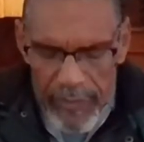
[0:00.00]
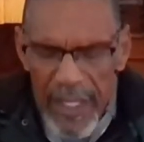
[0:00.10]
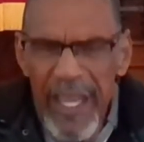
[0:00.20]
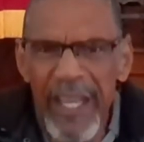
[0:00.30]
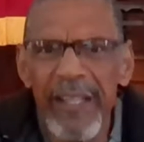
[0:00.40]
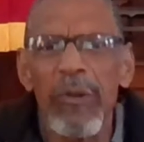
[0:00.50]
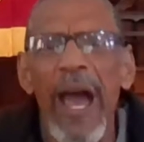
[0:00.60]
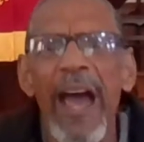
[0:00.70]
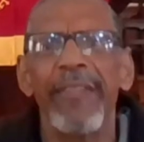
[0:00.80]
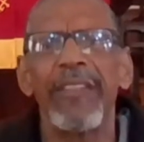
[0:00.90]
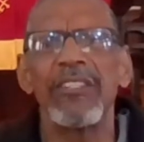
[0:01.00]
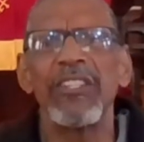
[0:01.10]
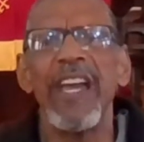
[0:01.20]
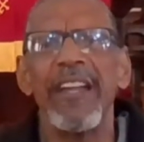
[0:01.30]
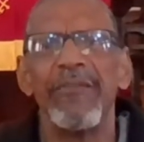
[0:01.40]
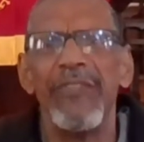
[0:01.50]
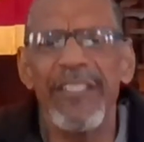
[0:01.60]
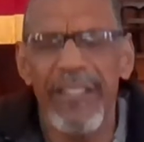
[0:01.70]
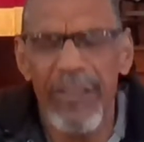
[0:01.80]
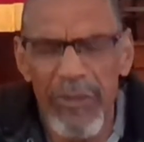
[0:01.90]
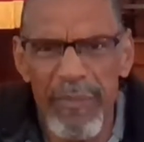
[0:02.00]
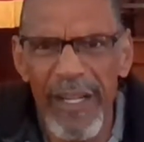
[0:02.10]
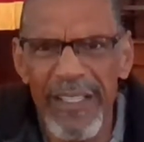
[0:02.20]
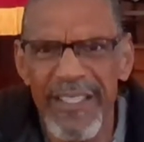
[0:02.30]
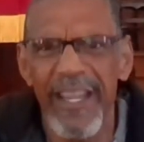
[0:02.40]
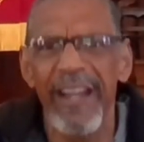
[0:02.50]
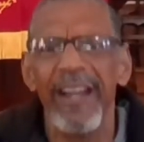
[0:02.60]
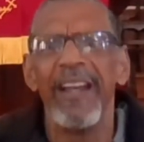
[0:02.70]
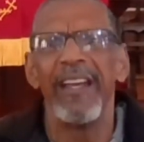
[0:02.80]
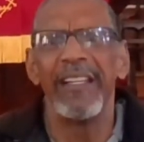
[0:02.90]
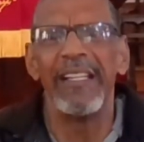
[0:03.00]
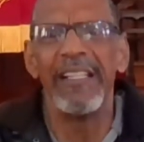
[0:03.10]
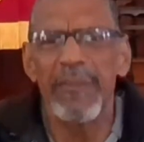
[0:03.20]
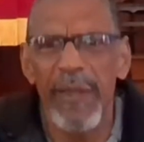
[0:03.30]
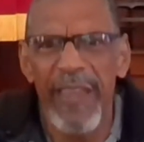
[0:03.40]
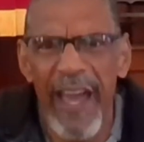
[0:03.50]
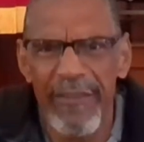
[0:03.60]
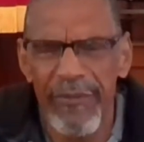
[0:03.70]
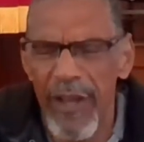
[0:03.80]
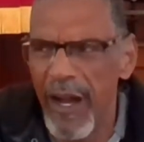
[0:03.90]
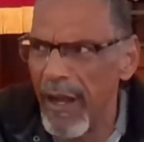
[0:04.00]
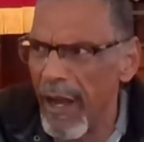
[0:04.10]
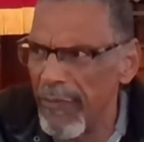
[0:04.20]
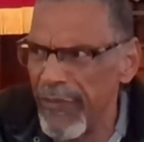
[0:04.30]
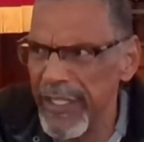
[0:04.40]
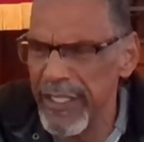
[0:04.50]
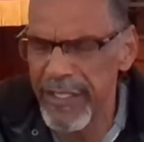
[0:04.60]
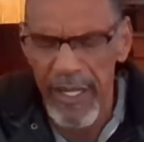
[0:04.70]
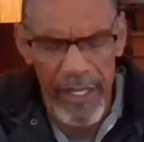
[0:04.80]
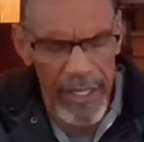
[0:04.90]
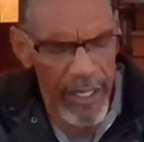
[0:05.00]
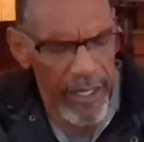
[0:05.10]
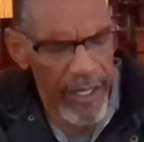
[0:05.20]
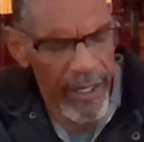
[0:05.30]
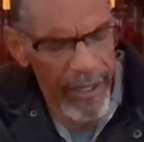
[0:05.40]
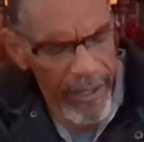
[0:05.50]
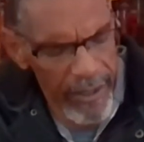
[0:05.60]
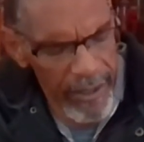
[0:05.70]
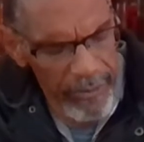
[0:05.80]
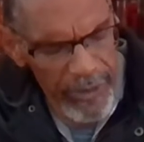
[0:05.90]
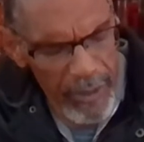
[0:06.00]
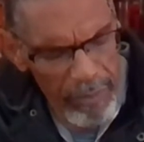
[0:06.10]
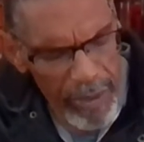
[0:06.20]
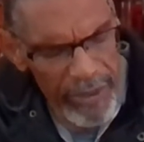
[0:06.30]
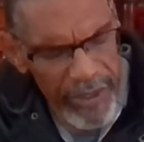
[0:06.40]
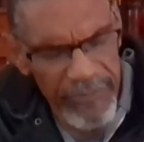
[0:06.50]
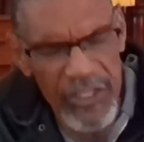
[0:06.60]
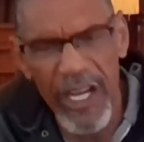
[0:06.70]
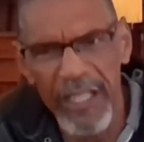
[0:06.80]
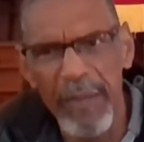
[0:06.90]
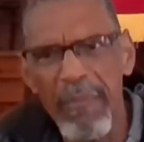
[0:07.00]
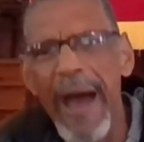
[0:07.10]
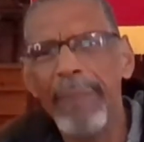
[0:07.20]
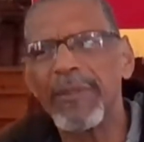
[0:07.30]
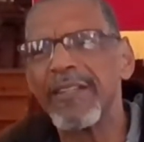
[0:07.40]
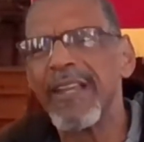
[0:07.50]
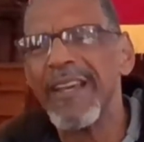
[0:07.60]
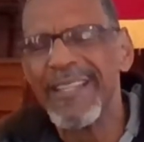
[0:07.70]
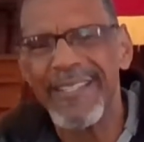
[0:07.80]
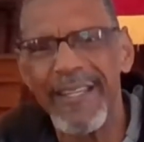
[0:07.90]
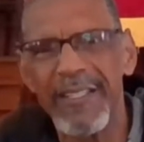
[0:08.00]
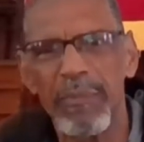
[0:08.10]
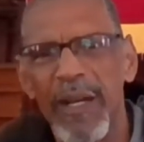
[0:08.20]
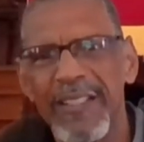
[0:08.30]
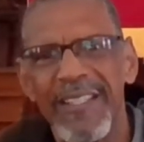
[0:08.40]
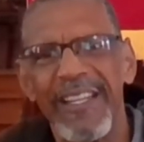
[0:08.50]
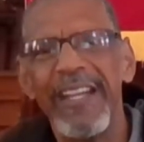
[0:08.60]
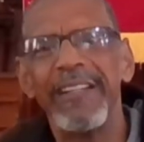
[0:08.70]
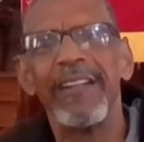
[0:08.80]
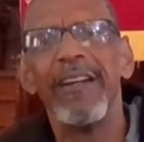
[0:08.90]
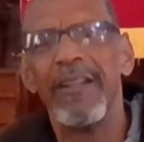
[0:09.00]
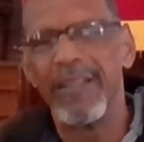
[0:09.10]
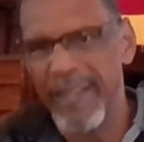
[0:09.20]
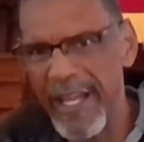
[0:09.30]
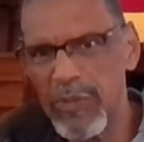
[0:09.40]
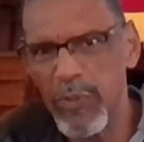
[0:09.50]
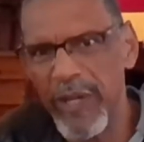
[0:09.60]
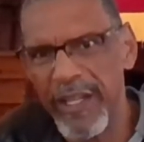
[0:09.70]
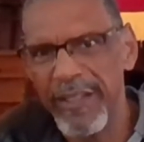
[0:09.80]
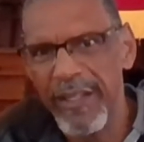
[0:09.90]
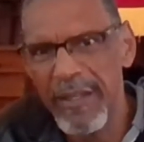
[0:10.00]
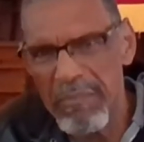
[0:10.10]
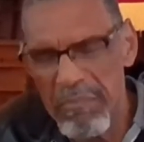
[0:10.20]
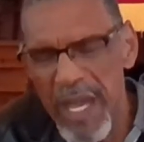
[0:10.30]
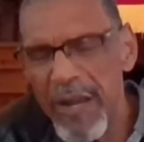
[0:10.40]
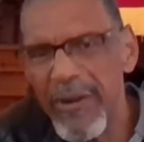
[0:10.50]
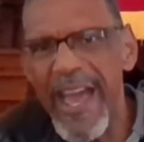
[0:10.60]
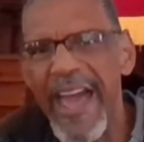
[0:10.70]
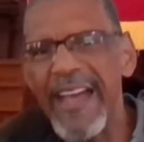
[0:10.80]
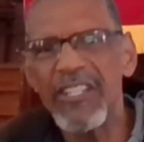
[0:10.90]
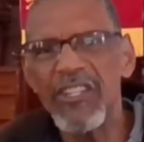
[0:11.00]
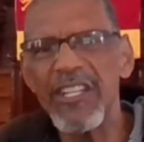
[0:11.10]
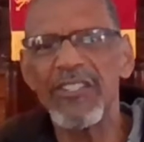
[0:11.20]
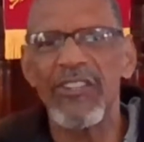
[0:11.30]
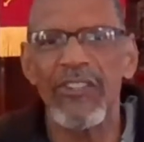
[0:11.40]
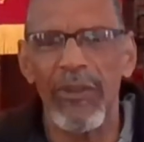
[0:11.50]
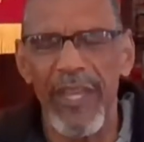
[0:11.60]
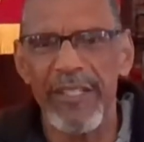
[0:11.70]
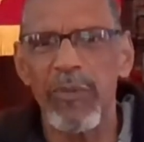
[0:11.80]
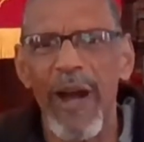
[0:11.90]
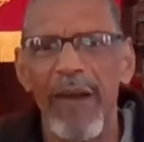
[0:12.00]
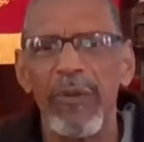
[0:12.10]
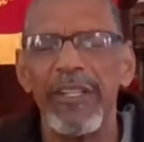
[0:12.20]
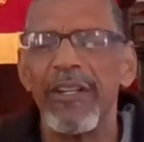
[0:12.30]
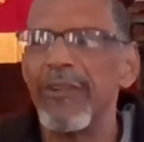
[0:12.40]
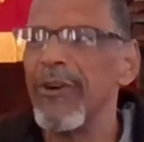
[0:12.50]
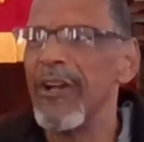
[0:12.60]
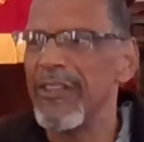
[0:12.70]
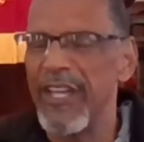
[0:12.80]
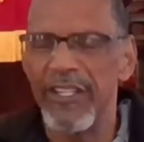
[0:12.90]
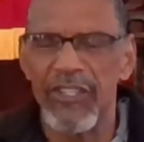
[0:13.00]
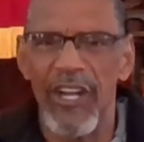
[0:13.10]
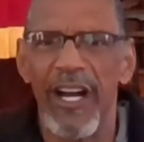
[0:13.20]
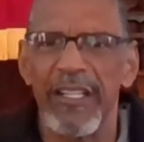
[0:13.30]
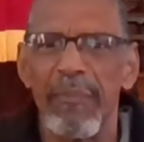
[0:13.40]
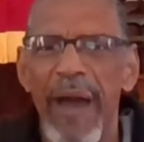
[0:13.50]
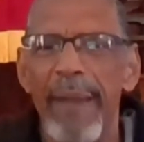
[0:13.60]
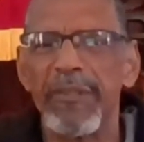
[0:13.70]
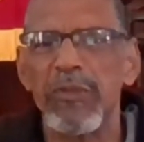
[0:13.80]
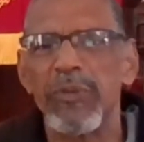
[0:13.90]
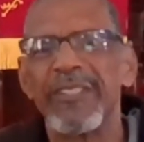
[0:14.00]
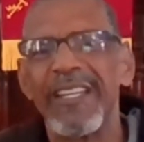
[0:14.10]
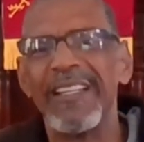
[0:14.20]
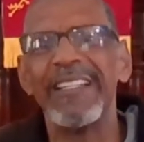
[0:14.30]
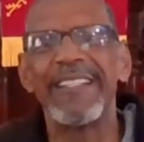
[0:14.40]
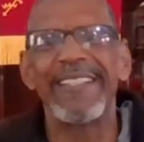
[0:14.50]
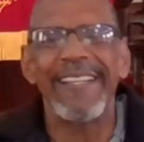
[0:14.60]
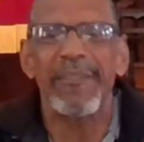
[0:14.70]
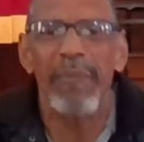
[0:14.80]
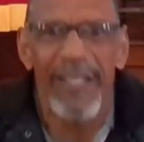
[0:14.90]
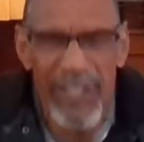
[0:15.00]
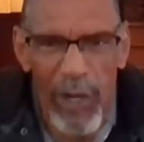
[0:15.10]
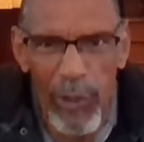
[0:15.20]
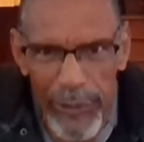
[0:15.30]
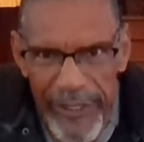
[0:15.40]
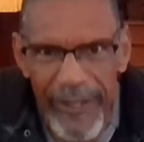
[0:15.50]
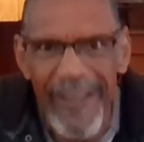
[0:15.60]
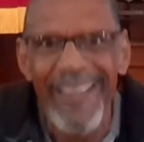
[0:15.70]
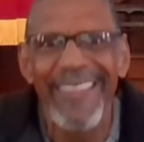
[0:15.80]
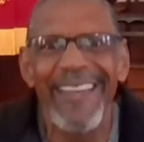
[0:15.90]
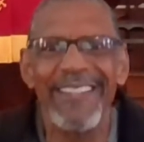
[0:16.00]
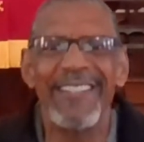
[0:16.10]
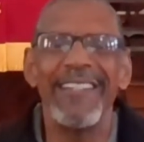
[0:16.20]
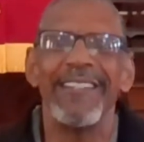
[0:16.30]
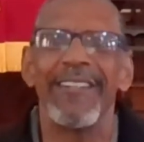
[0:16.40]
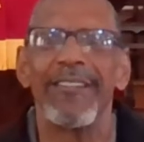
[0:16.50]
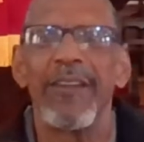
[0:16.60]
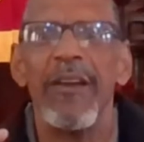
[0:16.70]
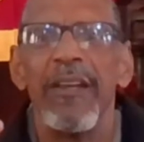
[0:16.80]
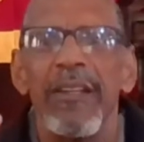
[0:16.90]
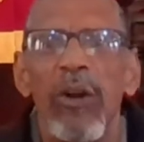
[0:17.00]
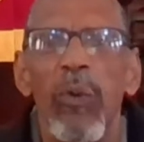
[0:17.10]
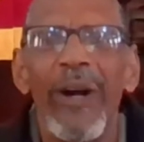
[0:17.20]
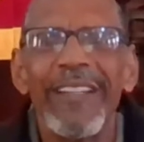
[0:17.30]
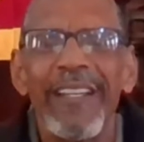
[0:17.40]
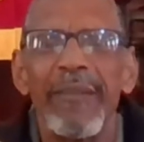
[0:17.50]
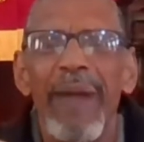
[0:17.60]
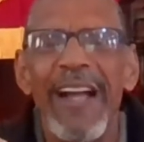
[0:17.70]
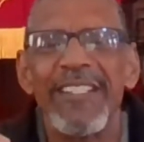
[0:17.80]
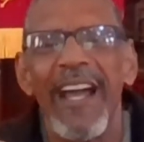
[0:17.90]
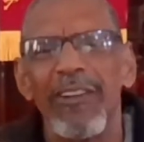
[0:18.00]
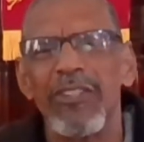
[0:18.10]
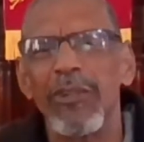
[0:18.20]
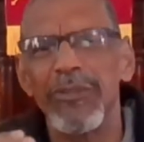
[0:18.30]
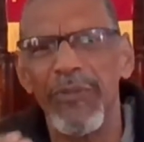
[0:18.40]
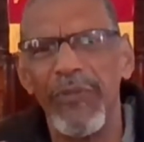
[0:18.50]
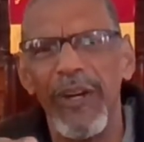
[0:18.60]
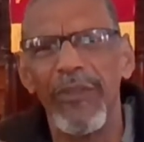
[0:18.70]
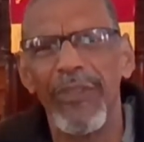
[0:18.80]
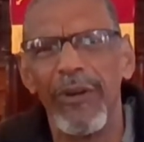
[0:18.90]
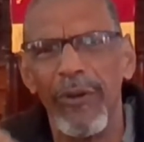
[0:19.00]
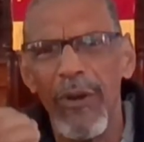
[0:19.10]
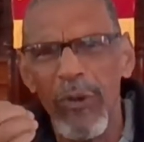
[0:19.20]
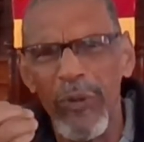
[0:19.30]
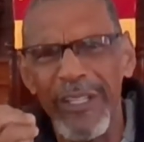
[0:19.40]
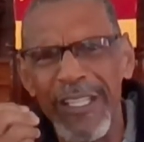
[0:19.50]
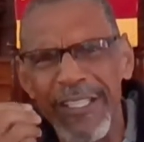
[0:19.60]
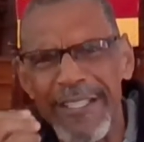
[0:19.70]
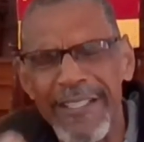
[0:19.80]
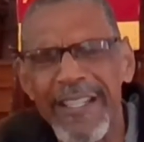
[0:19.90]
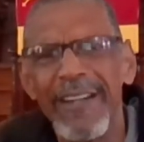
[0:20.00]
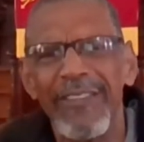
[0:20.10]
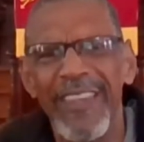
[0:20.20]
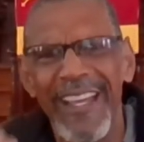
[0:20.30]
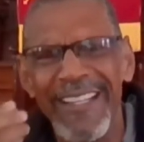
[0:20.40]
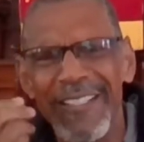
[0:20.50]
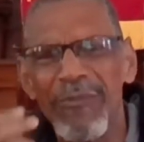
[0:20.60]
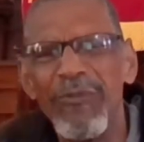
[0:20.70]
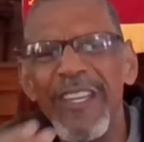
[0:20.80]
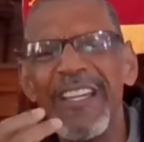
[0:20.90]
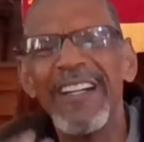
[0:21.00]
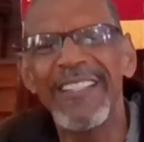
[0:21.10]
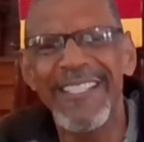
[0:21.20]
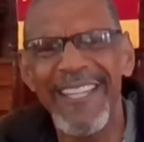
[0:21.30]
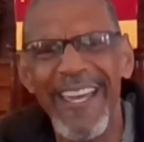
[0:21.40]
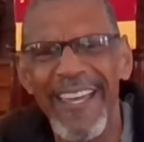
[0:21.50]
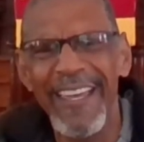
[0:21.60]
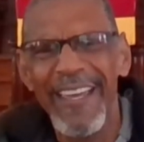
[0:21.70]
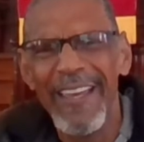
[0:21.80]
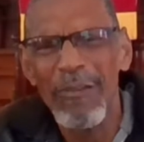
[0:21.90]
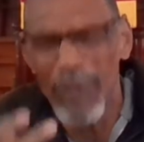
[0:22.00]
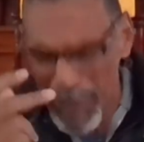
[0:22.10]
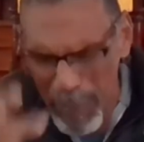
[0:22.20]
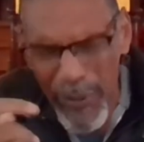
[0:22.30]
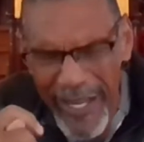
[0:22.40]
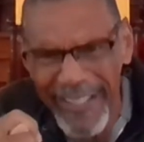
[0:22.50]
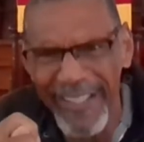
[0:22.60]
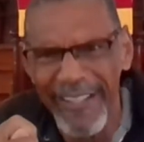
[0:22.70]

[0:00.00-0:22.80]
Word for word: and after she had visited three months there, and Elizabeth had uh, uh, finished uh, uh, uh, uh, with the birth of John the Baptist six months later, that's when Mary had Jesus. So that's why we know that John the Baptist was at least six months older than Jesus. You know, one can imagine how Joseph felt, though, when he discovered that his fiancee was pregnant.